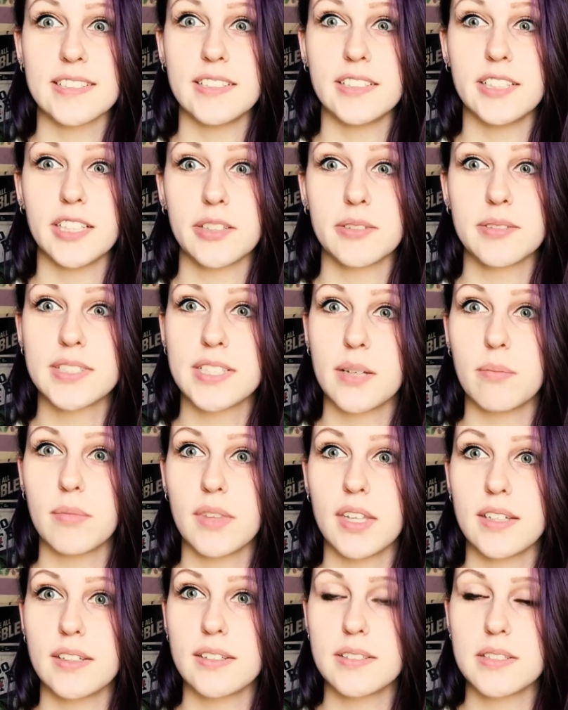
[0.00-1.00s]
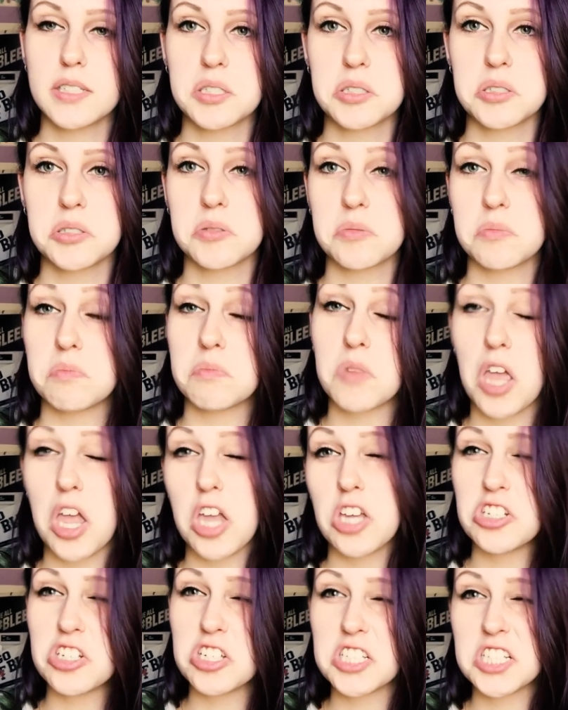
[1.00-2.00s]
you know, some things
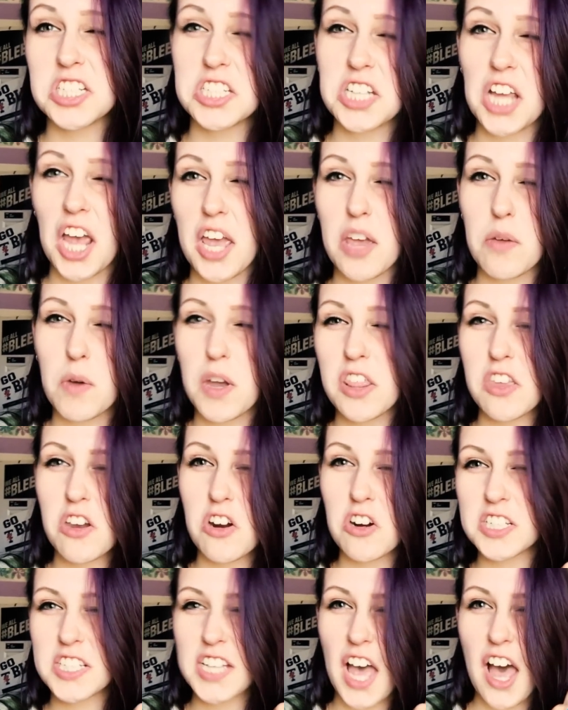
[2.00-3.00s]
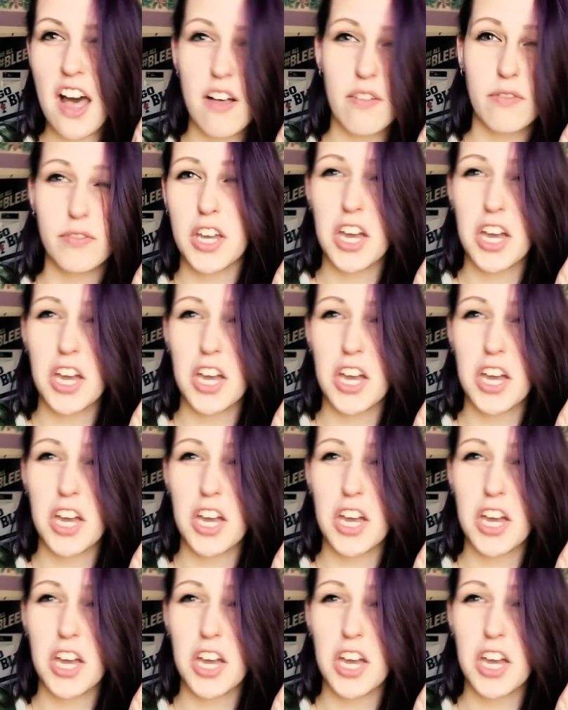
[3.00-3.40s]
should stay with yourself, you